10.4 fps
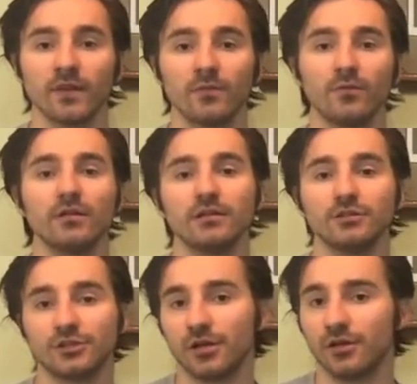will
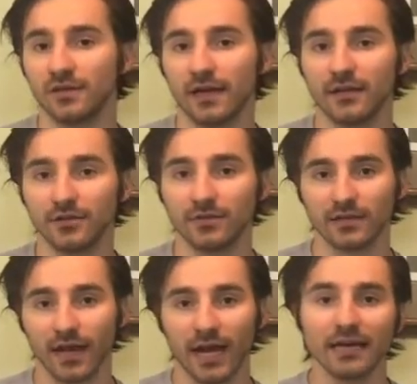ensure that you
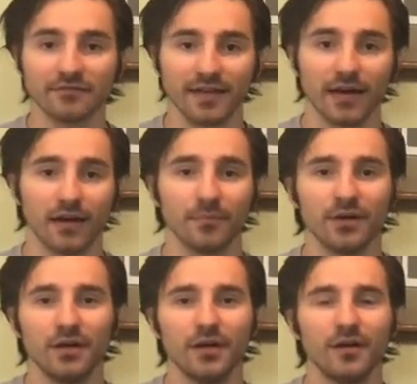can kind of get up